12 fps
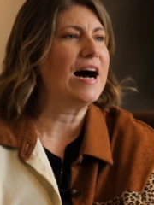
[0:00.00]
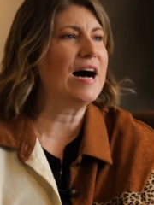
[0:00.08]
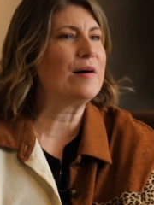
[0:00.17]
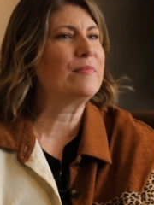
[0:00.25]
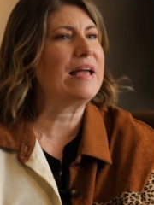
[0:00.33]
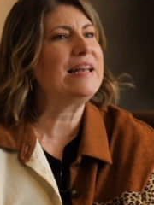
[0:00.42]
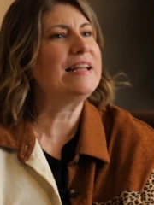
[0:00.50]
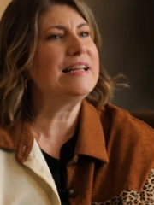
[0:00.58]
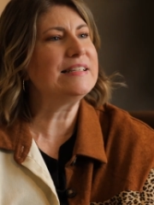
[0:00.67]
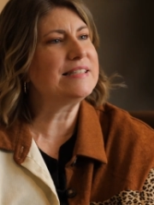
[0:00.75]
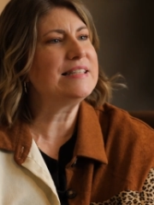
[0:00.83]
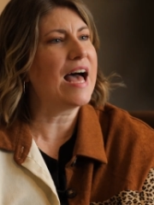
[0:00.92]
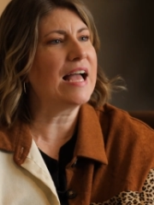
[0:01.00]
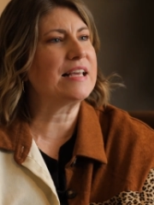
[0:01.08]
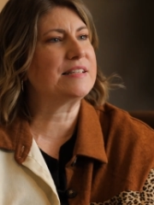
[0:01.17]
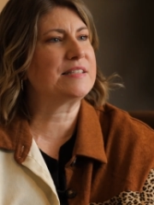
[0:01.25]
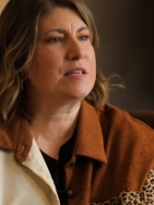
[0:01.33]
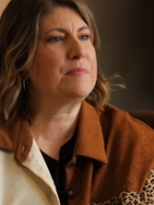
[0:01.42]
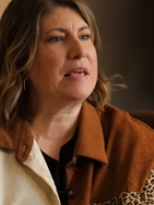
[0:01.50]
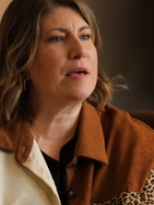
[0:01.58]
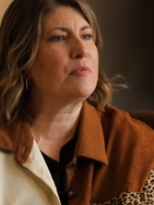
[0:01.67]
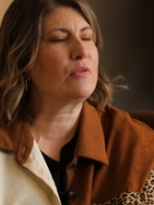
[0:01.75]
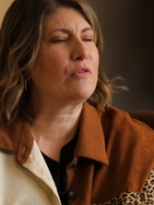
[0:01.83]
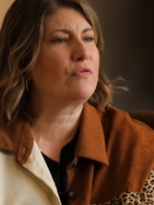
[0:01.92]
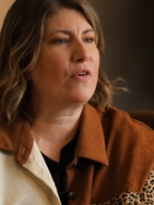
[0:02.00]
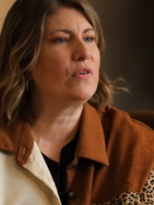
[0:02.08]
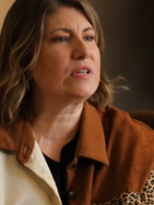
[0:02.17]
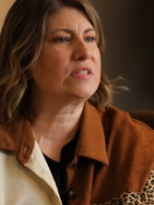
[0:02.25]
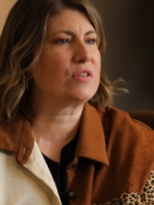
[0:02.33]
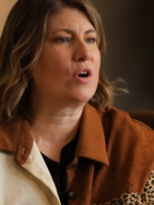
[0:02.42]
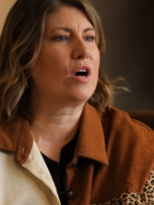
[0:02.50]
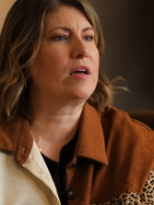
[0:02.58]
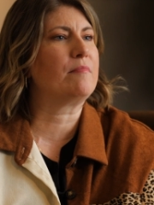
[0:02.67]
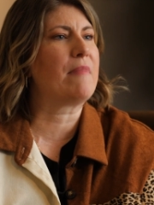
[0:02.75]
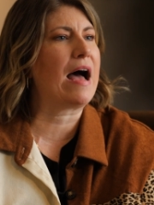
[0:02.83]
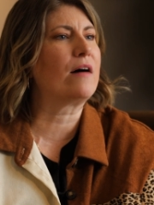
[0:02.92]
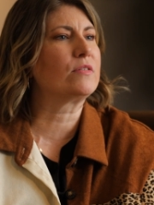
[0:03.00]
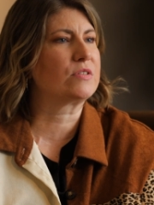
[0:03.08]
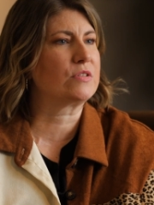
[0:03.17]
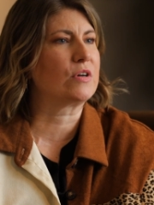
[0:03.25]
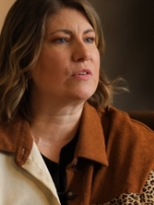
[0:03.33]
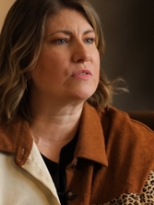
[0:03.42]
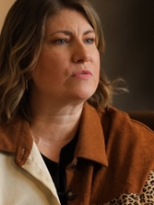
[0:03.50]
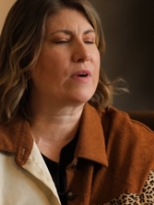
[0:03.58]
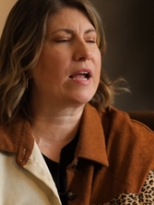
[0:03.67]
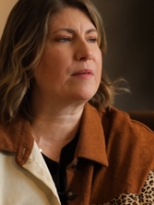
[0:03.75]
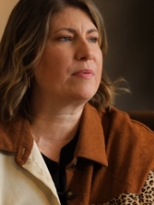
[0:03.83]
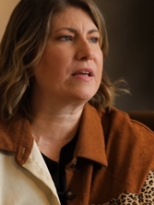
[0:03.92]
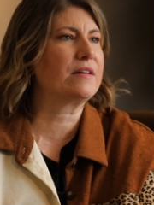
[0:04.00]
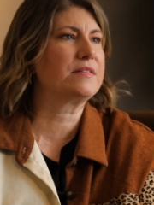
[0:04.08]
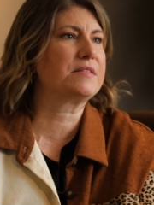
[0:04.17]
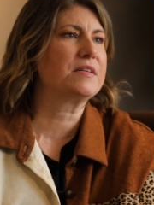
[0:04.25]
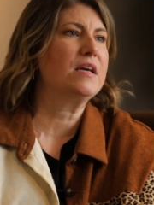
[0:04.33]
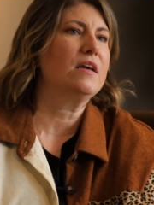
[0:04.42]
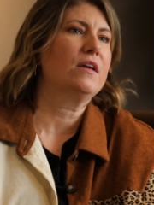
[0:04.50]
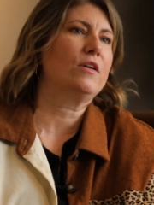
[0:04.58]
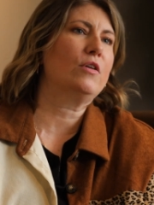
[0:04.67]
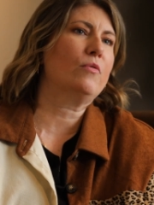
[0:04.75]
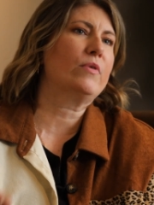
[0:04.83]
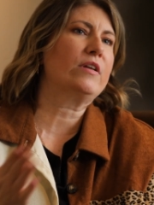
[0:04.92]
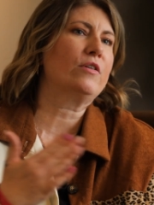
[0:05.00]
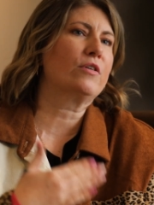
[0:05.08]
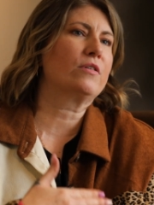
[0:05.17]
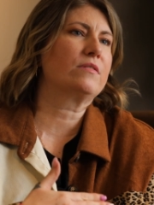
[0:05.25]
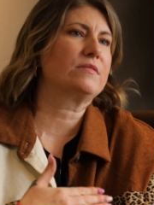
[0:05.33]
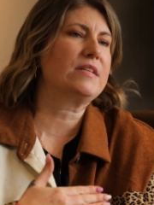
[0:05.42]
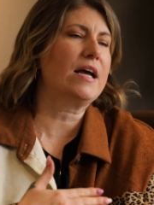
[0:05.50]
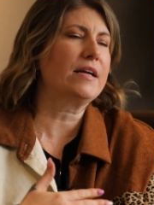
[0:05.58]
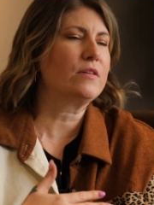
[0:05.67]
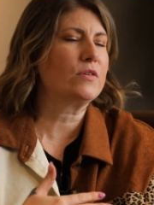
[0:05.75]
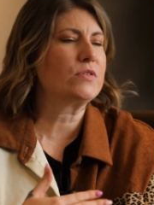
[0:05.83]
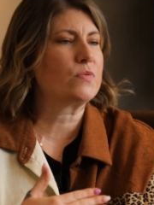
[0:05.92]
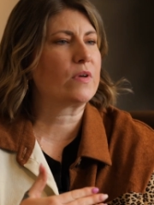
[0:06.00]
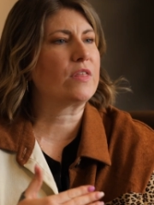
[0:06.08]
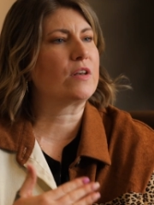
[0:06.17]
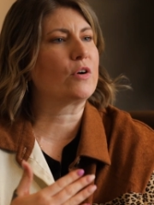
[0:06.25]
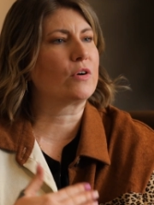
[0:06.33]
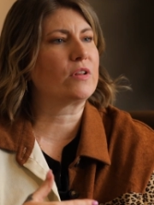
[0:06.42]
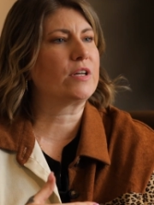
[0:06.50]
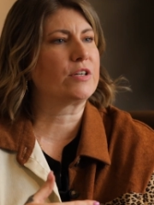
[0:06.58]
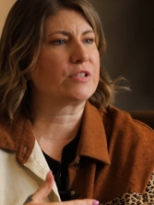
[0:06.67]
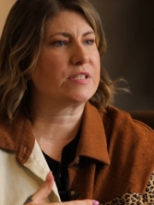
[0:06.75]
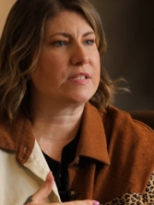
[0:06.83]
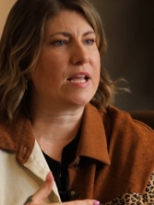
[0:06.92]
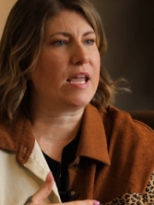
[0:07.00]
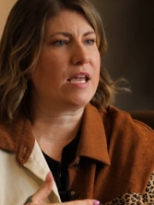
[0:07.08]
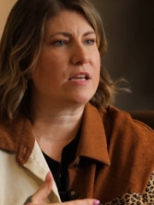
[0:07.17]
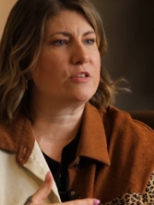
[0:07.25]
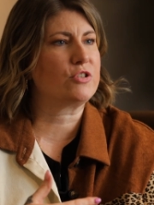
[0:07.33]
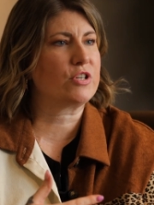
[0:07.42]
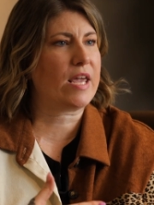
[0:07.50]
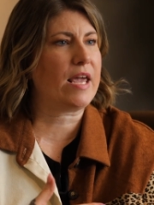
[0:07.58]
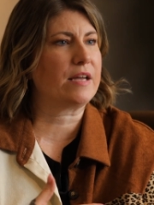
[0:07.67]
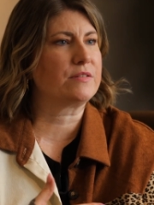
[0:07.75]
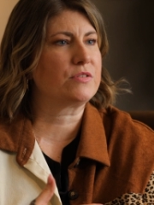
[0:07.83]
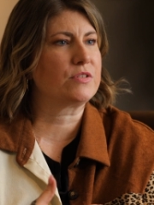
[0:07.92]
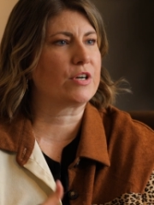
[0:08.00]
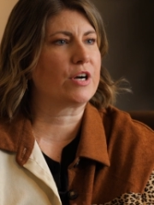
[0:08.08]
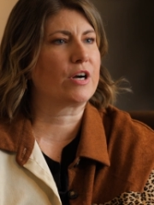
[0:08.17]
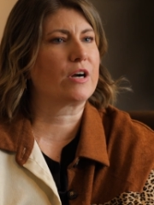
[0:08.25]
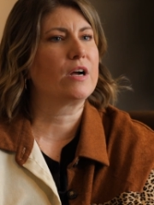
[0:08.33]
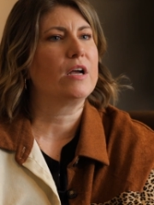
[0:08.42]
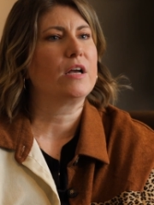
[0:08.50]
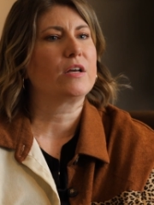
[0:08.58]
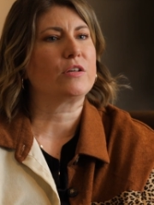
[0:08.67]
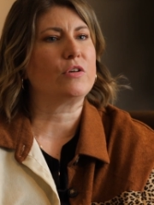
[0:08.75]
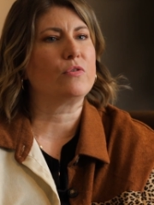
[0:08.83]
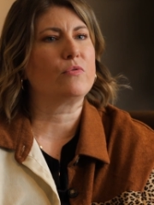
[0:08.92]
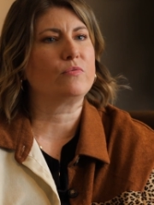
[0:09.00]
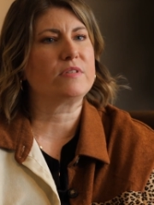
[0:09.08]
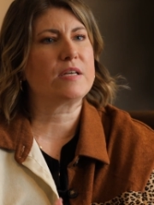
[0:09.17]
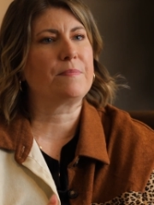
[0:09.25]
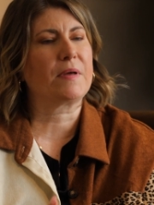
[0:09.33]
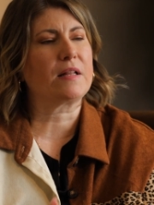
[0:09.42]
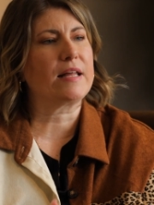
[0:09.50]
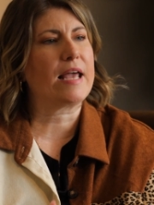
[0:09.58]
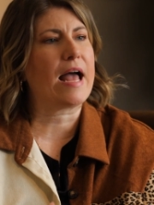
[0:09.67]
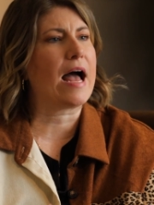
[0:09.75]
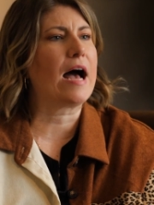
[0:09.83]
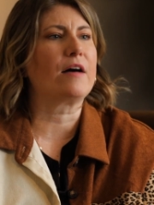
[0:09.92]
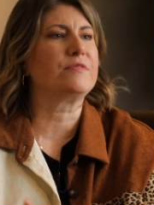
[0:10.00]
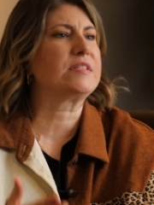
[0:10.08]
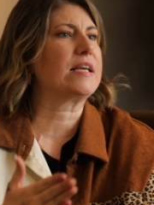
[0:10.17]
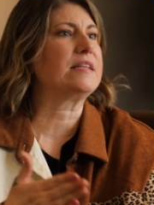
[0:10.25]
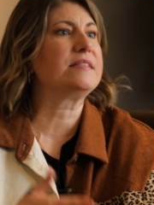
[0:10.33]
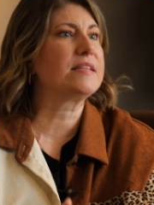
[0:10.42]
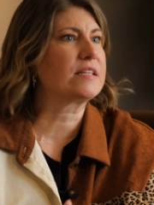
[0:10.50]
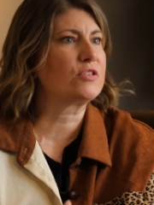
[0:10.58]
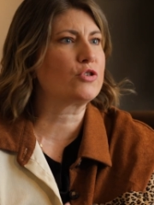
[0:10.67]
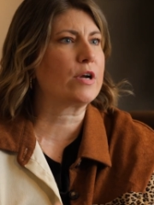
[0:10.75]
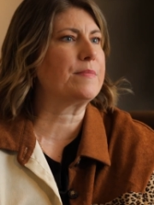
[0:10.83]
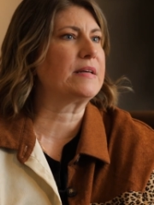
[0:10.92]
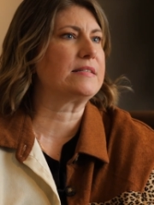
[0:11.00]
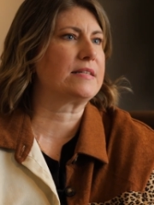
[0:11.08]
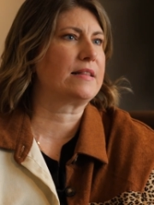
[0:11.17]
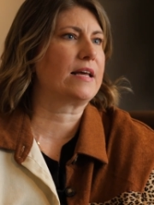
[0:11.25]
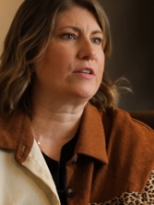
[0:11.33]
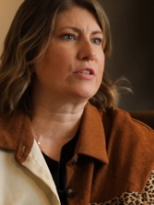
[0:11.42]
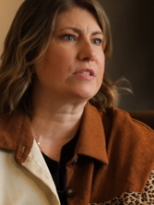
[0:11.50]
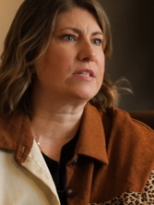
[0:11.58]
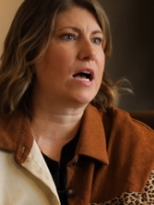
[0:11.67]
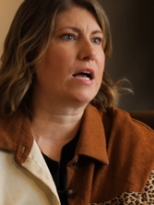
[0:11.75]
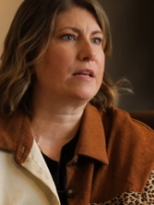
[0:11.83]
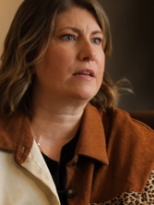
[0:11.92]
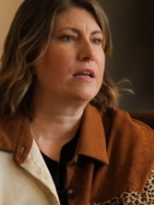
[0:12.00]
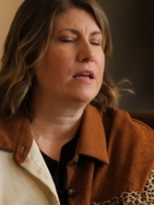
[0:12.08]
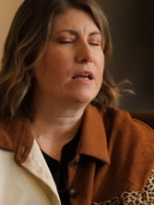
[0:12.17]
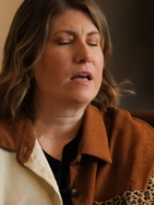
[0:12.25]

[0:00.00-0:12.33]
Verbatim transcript: Yeah. Um, and it is nice to be able to focus on milestones, right? Because, you know, when you're diagnosed with an earlier stage cancer, you typically have, say, six treatments and then you're done.